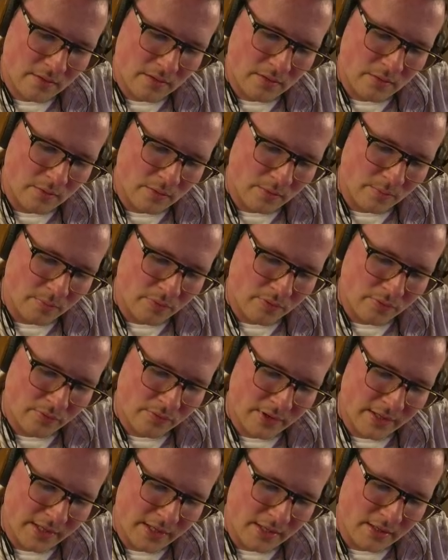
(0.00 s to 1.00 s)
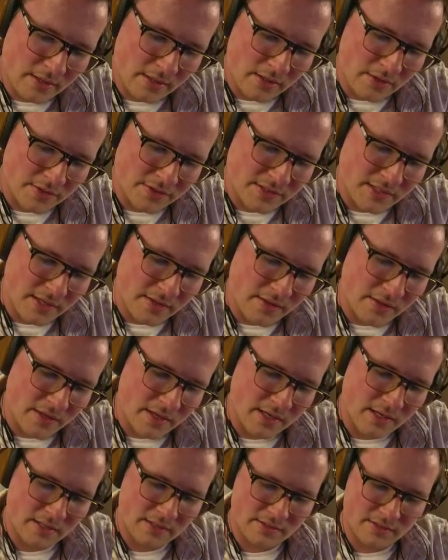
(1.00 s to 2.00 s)
We're pretty close, I
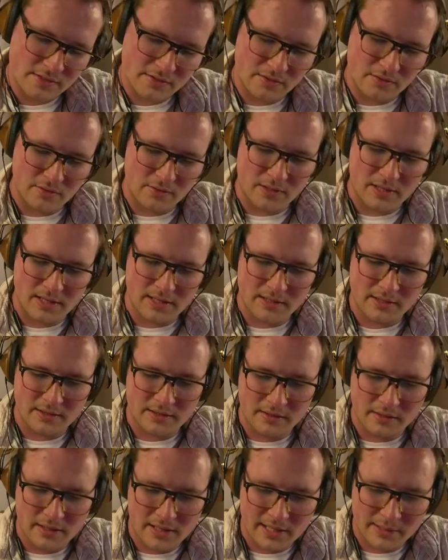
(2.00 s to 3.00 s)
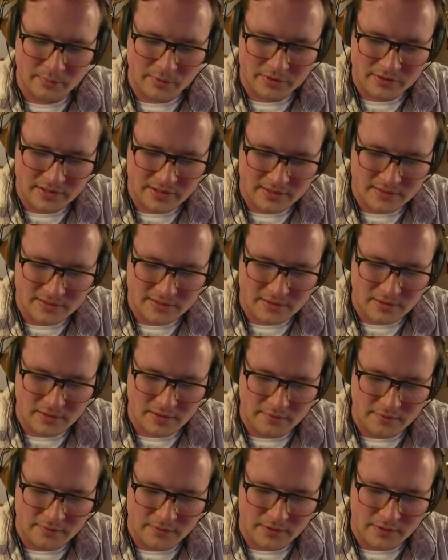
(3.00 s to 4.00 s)
think, to getting the line work done. Sorry
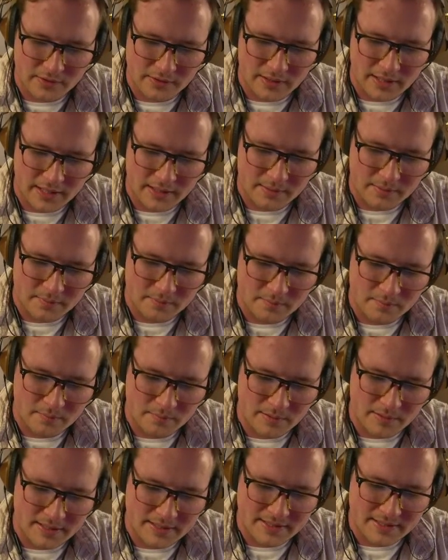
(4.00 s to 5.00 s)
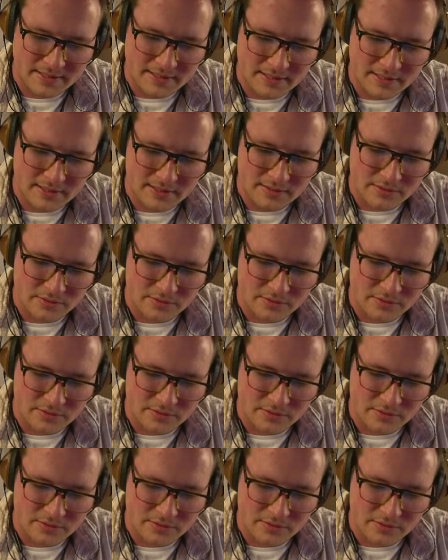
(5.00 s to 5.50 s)
for the, like, buzz.